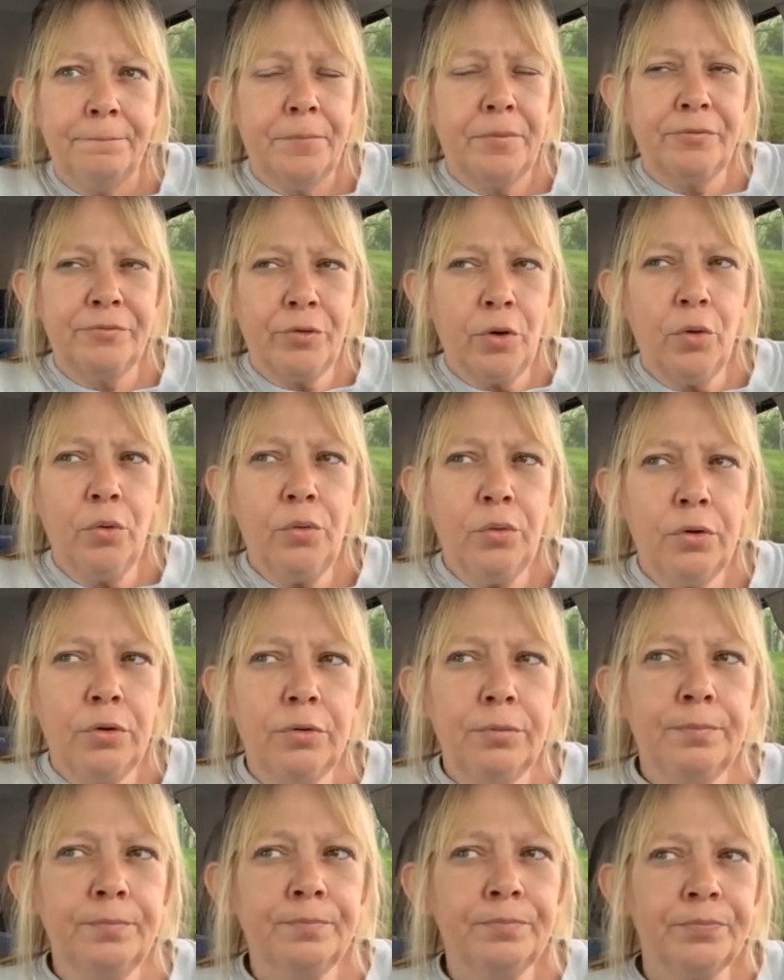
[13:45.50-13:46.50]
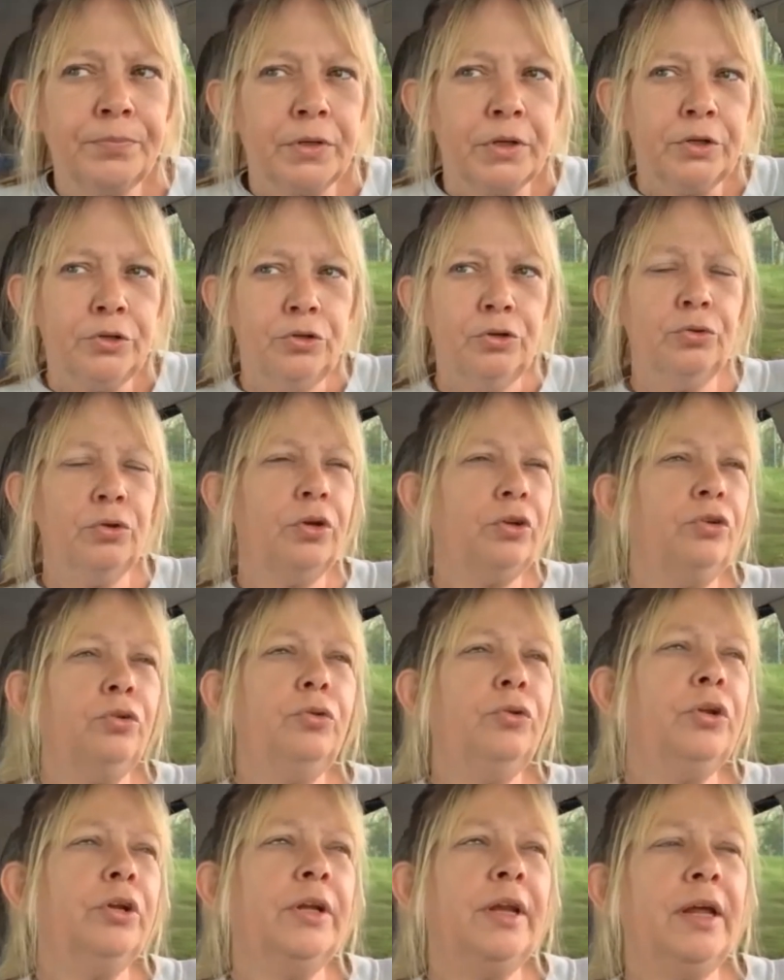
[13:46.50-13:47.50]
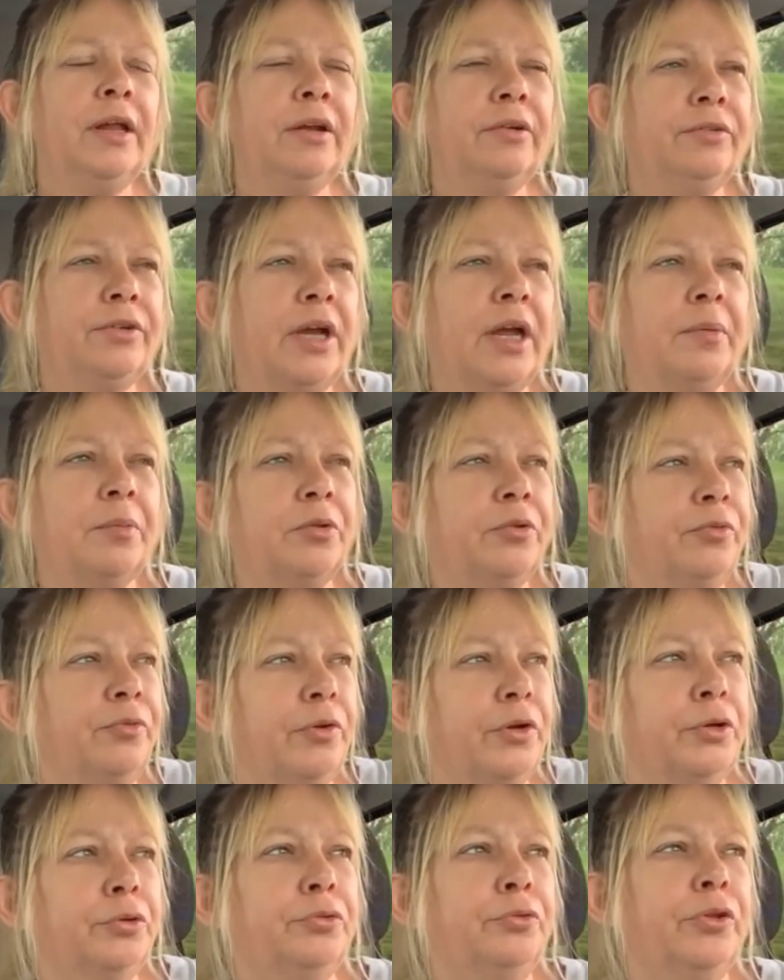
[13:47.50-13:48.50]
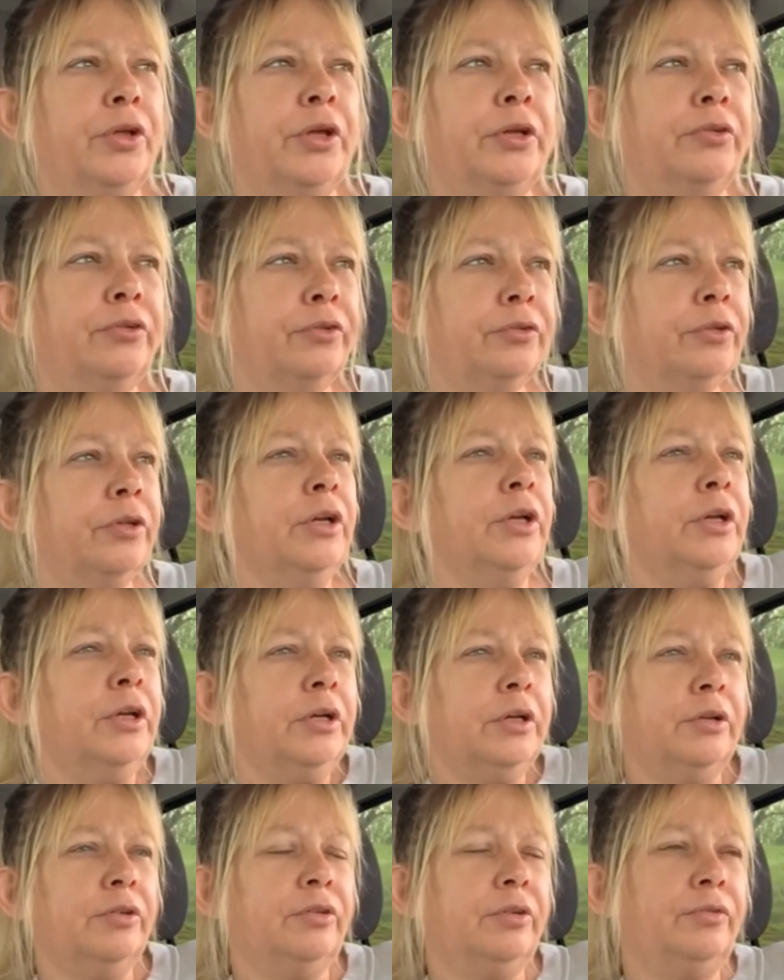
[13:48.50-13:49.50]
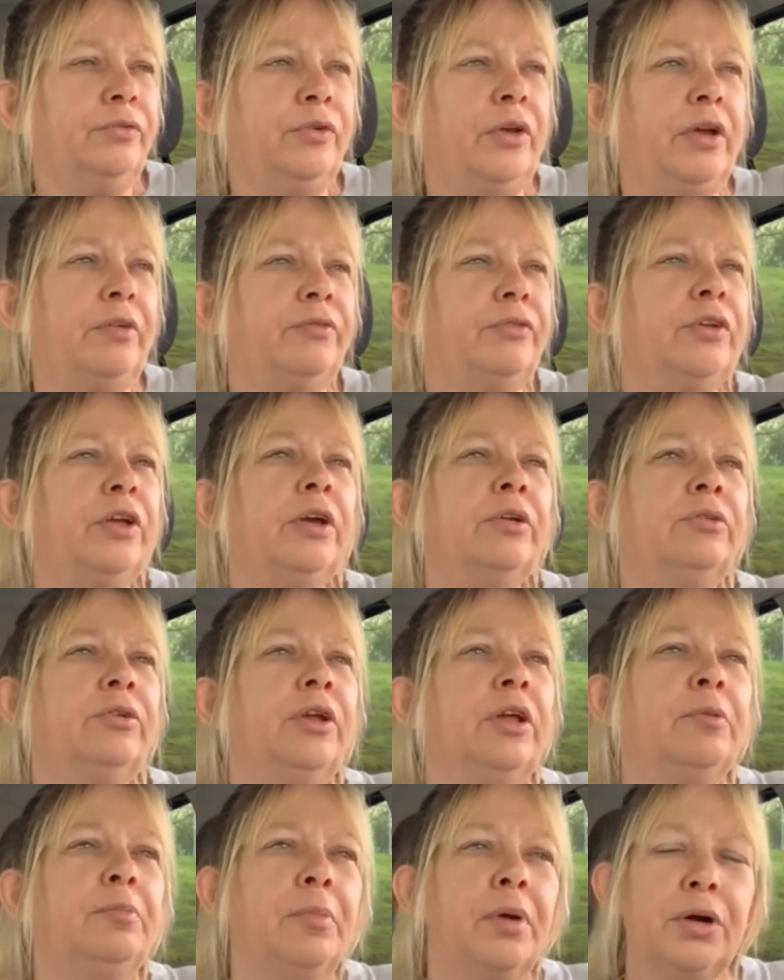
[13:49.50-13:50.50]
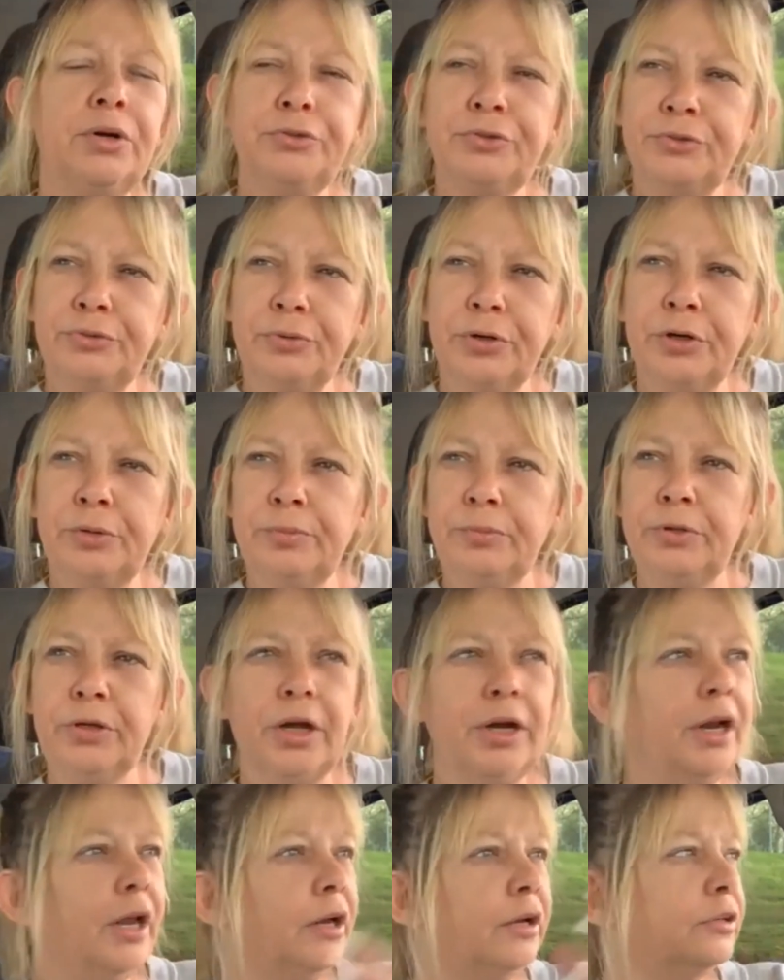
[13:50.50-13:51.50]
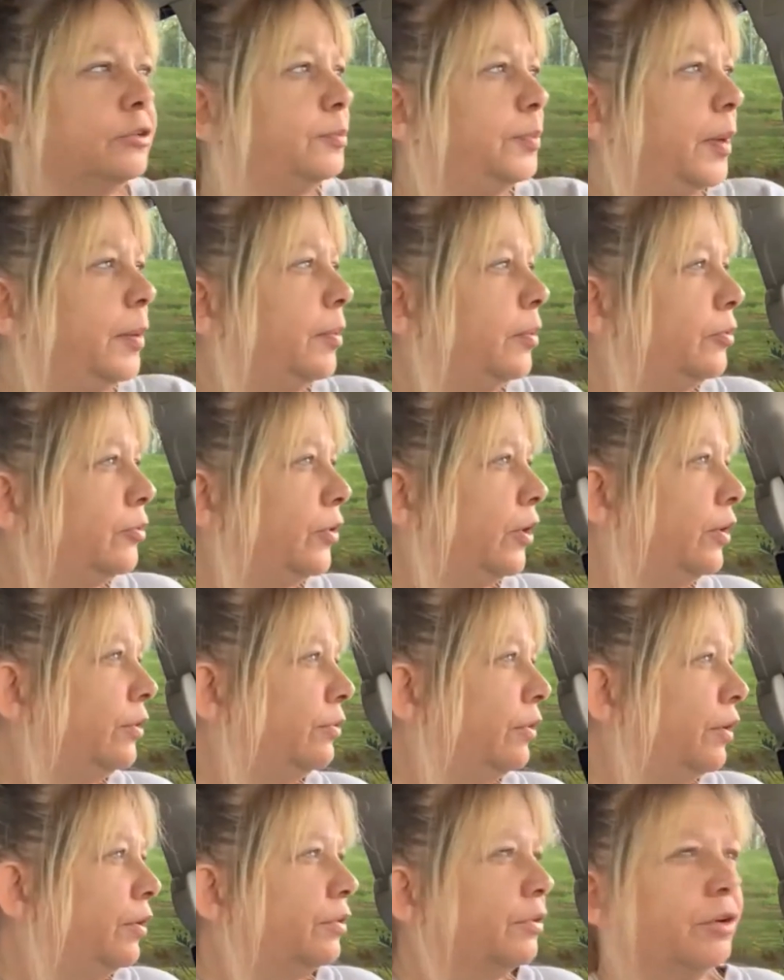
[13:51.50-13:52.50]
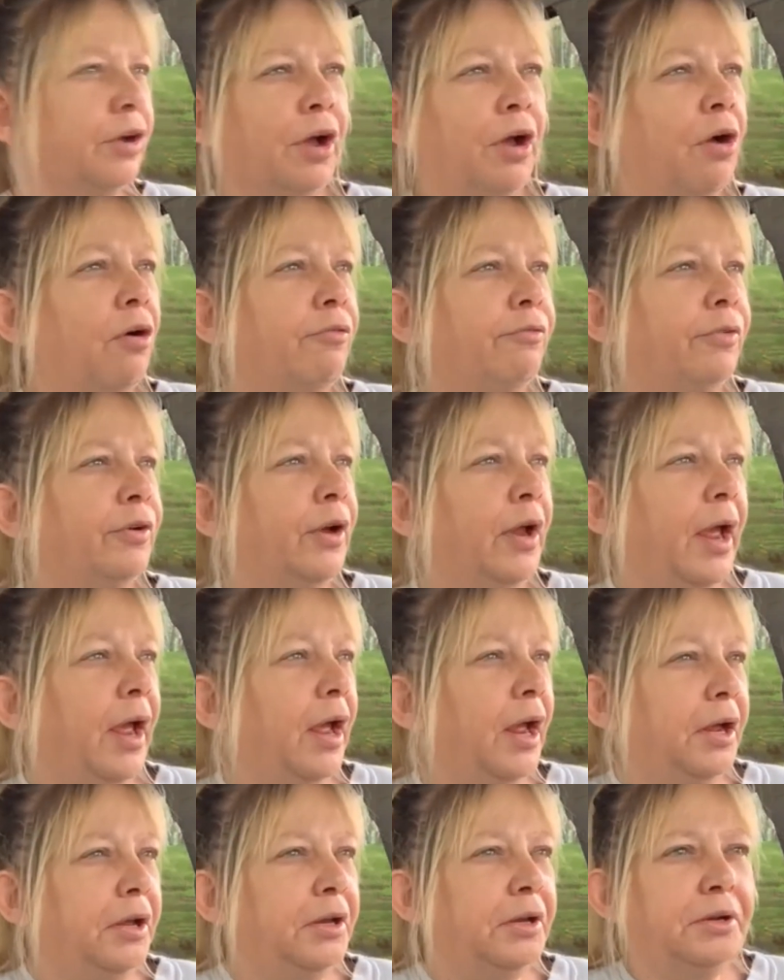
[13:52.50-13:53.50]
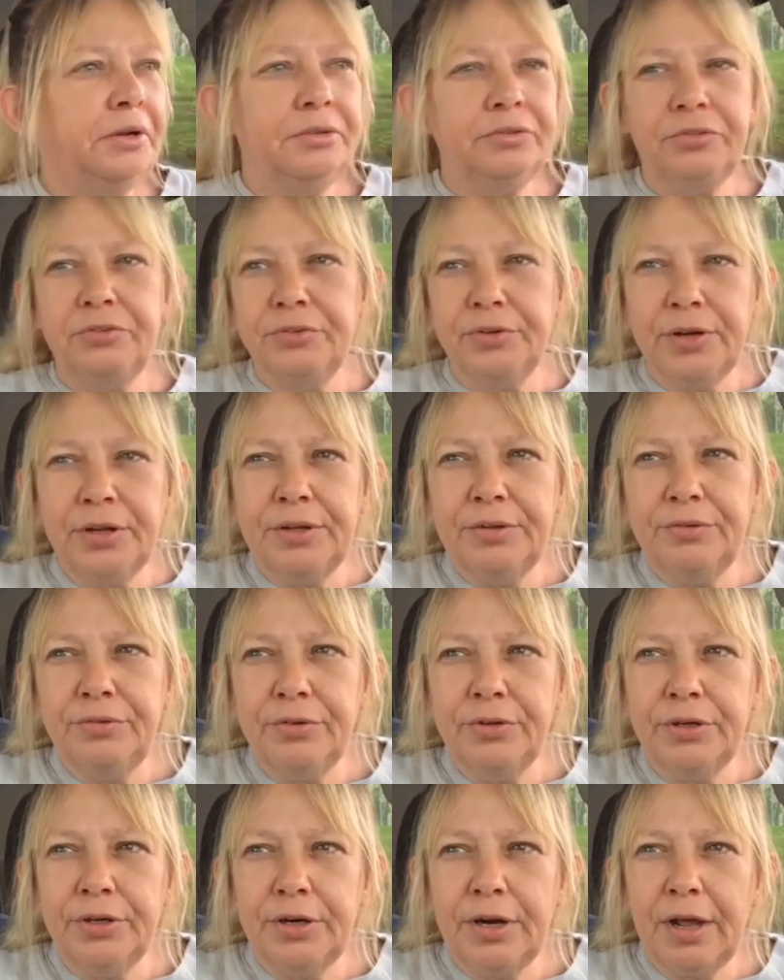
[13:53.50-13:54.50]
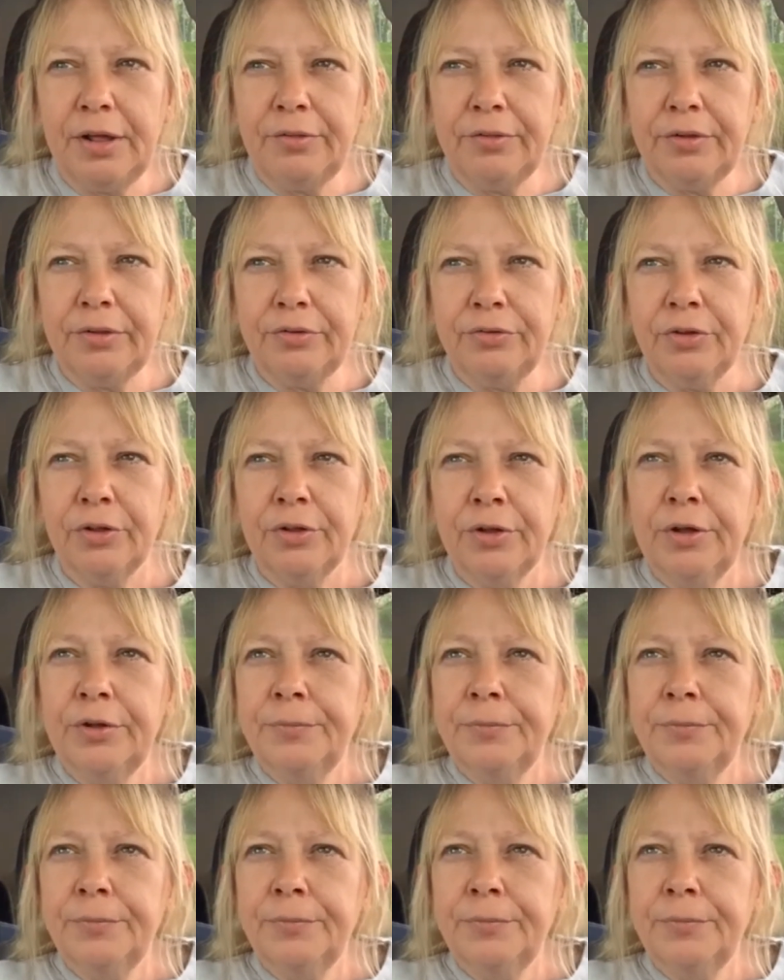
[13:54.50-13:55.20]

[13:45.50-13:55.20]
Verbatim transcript: Before, you, you can tell every time it's flu season, because if you have to go to the emergency room, you got all these people sitting around coughing and hacking and sneezing and all this,